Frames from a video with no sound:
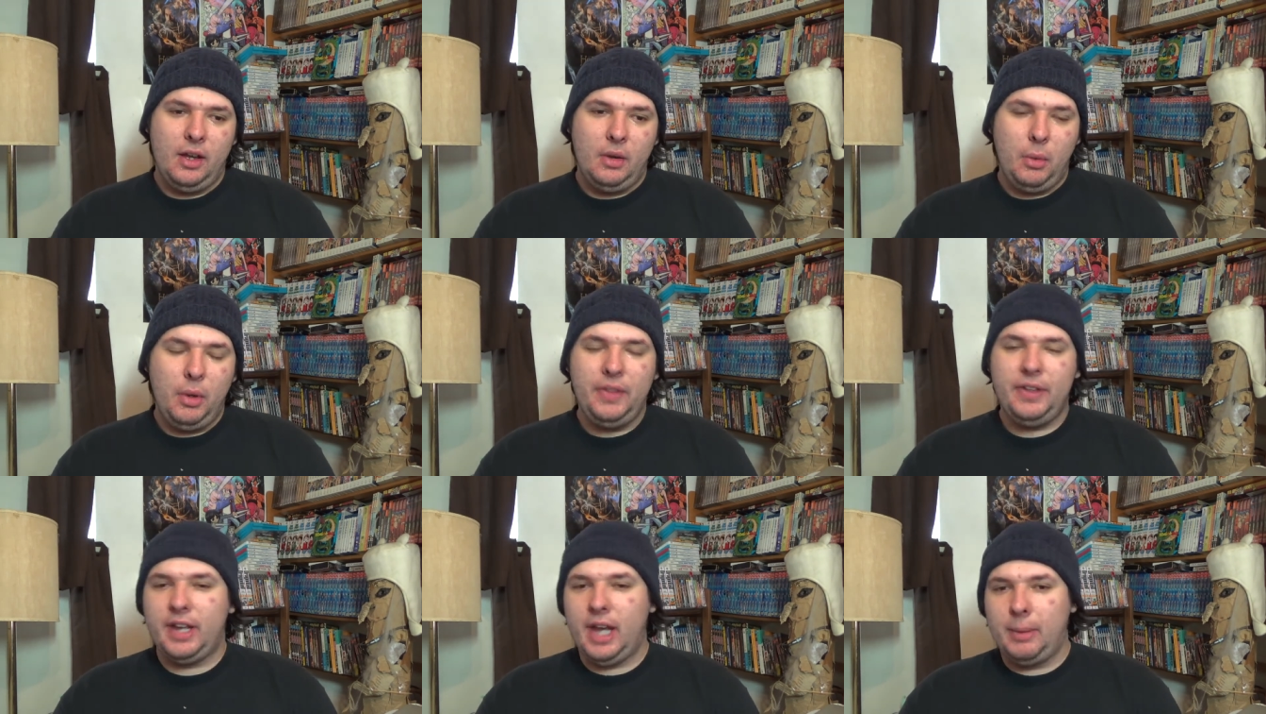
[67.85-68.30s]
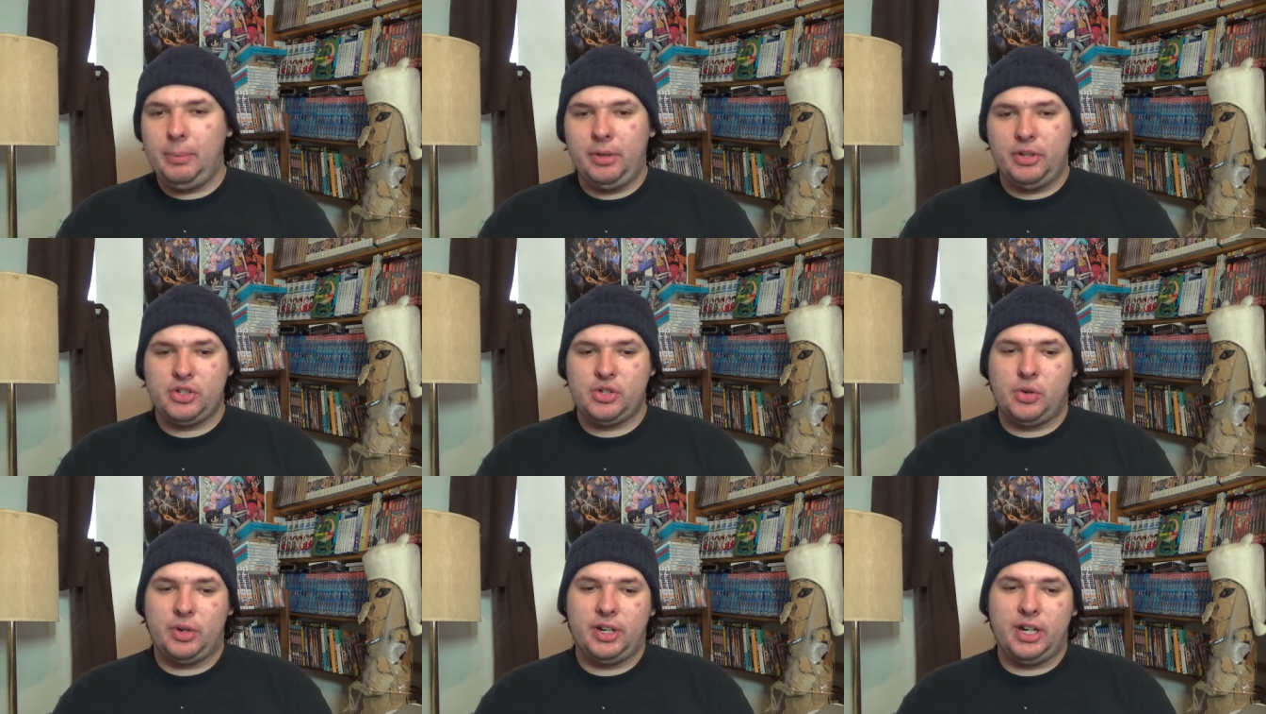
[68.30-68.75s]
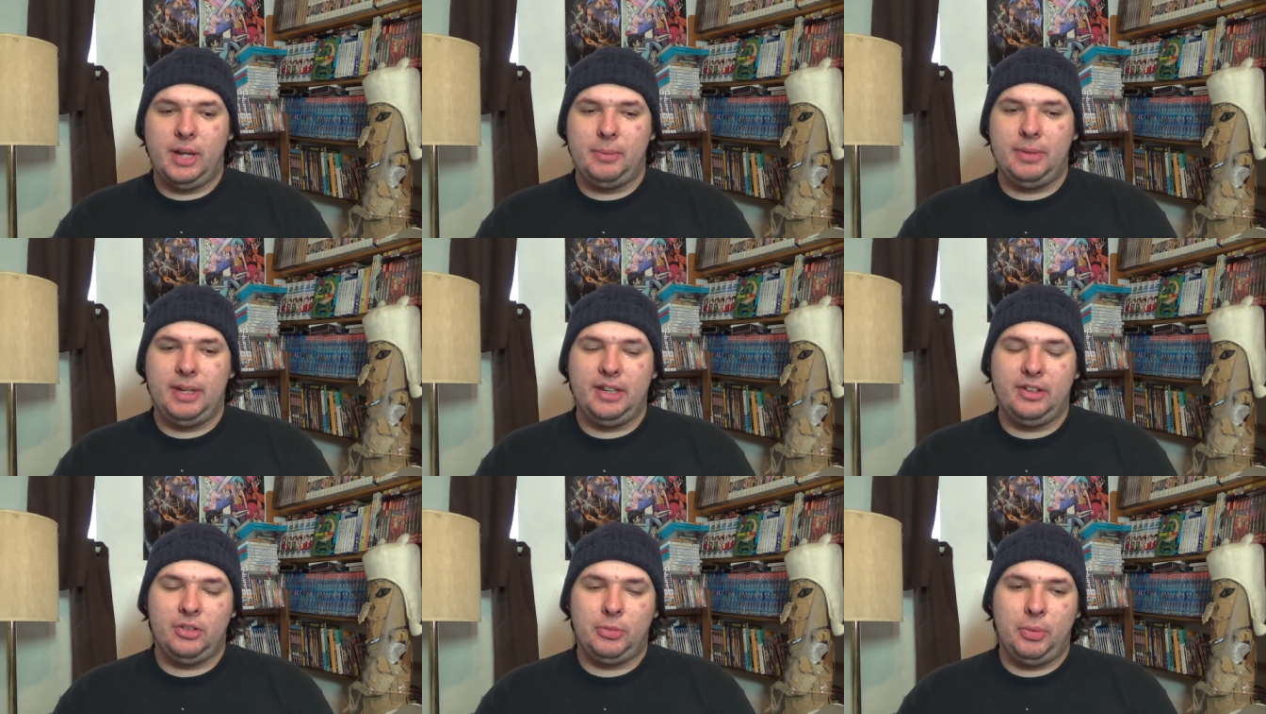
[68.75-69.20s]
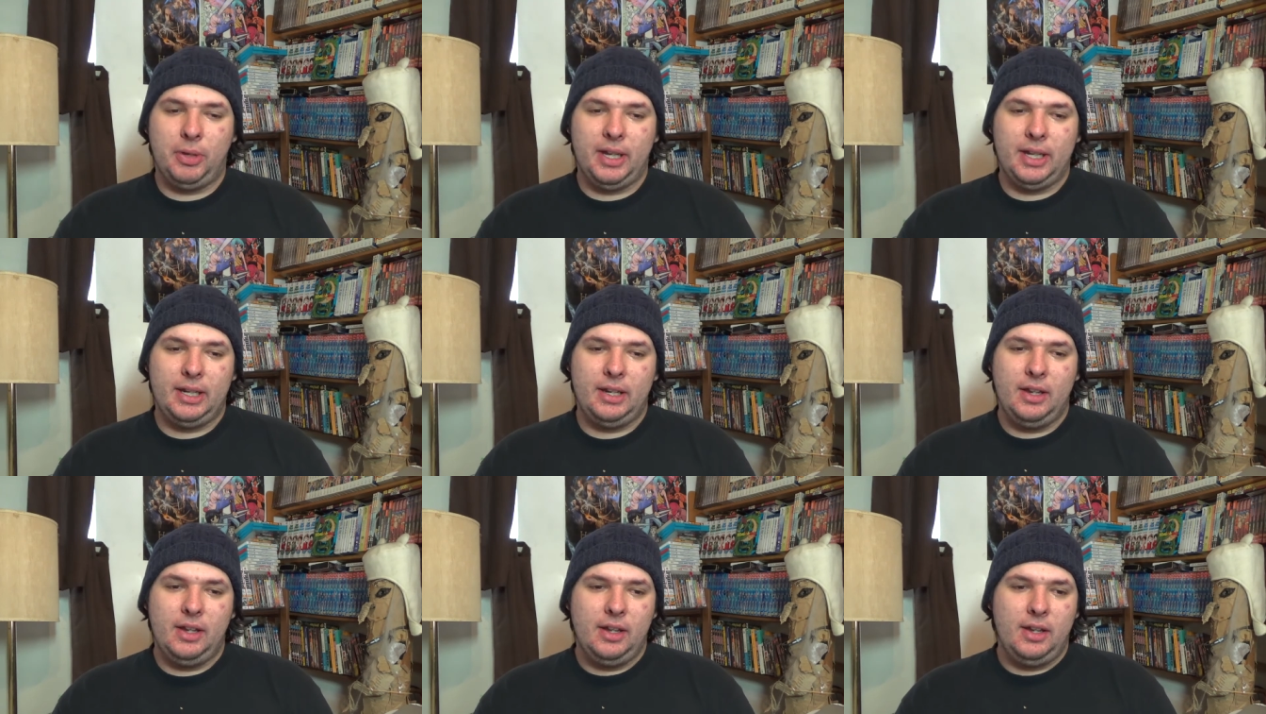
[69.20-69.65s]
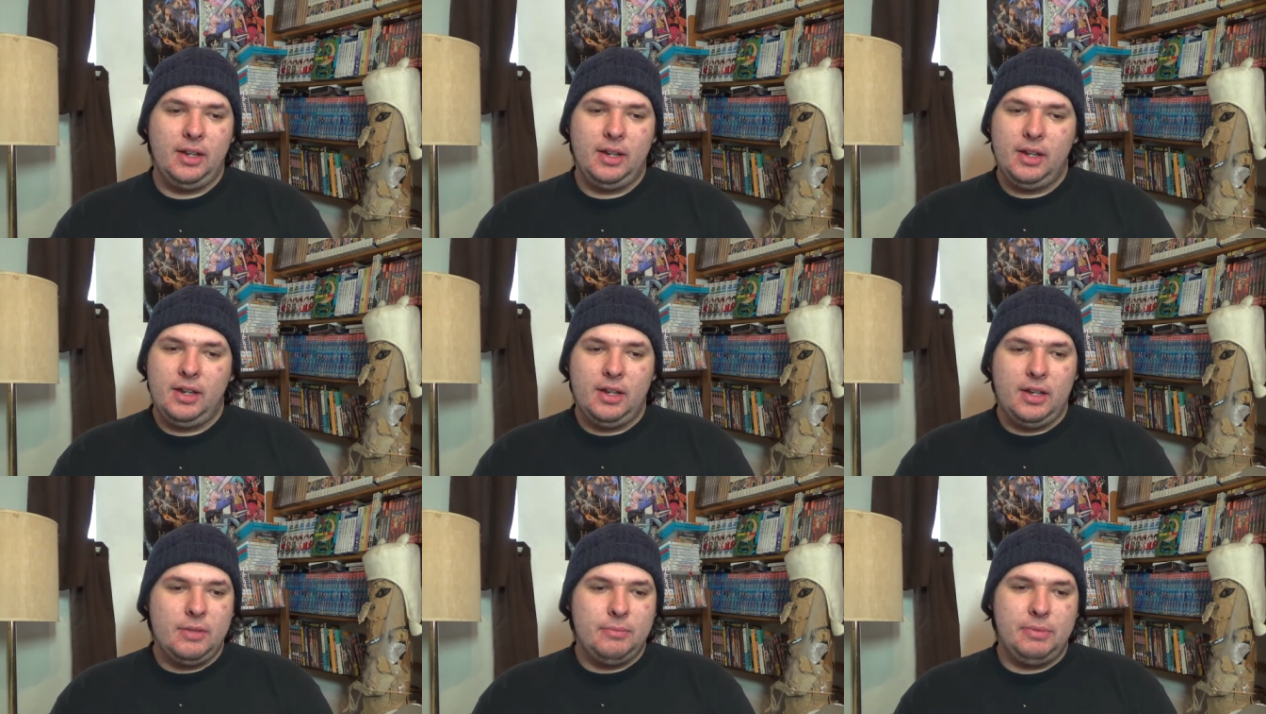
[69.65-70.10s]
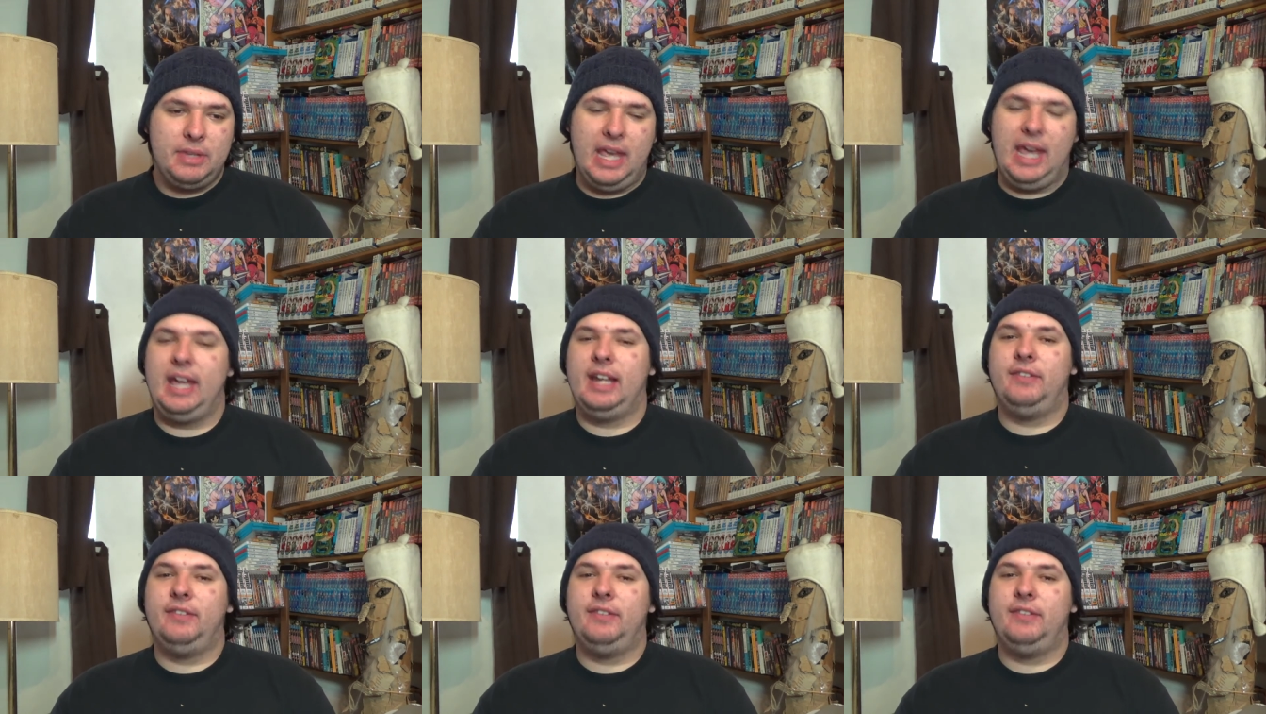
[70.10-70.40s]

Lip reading: With a couple of shortcomings, but yeah,